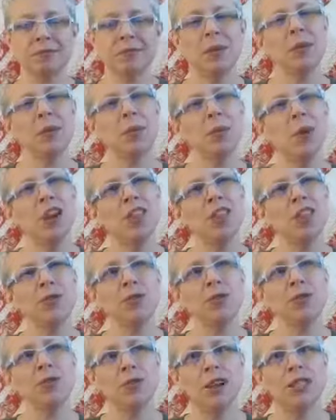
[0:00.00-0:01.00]
Maybe one of
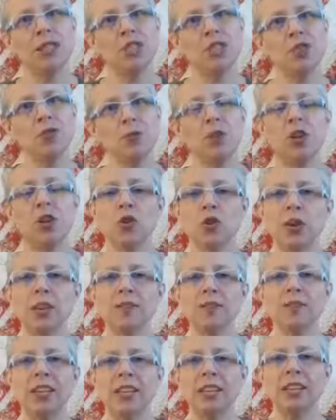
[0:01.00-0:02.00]
those friends you've been
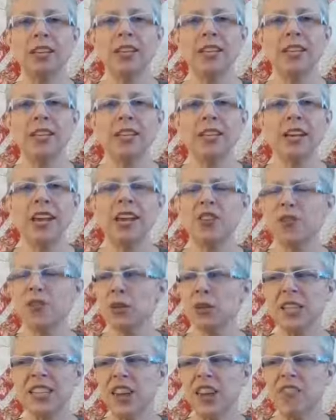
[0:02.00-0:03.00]
grieving and you've
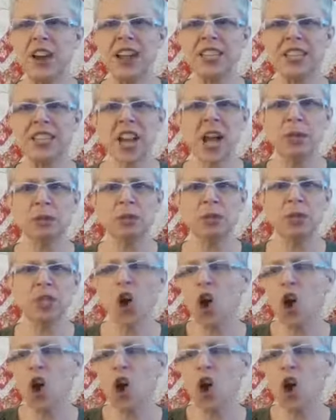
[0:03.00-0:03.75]
really never had time to